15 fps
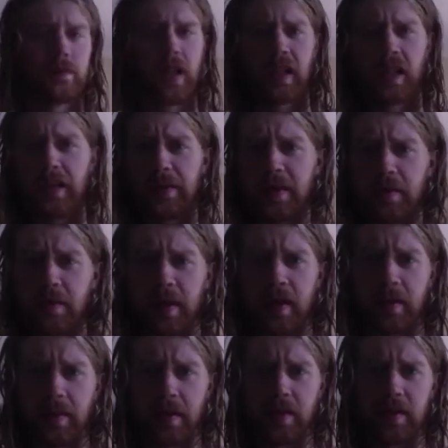lamb
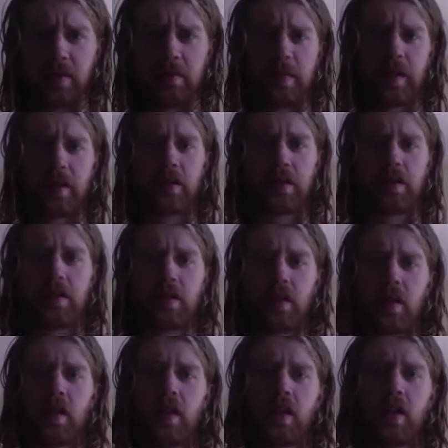kebab and some beers.
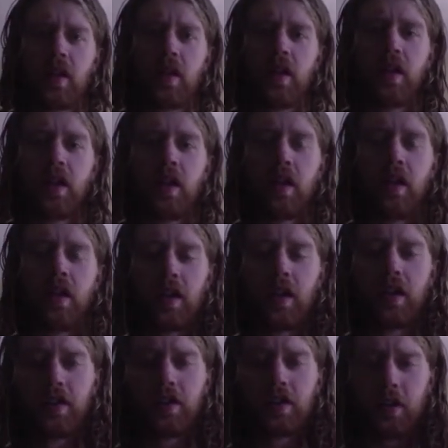
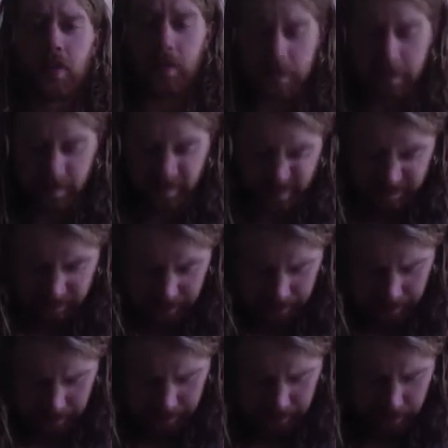So
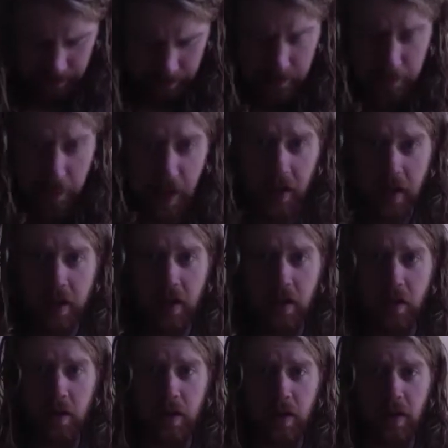prior to
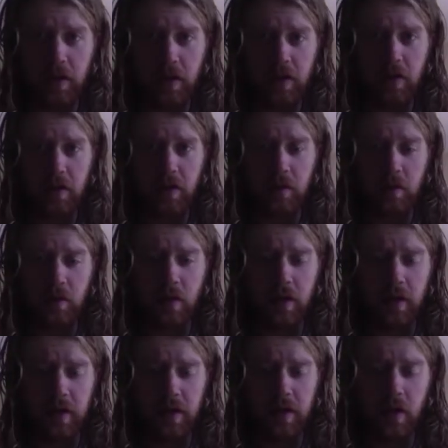going into
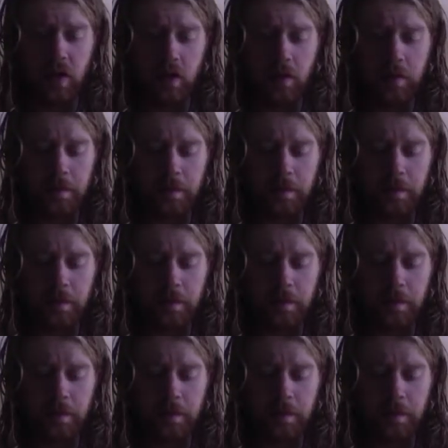the show,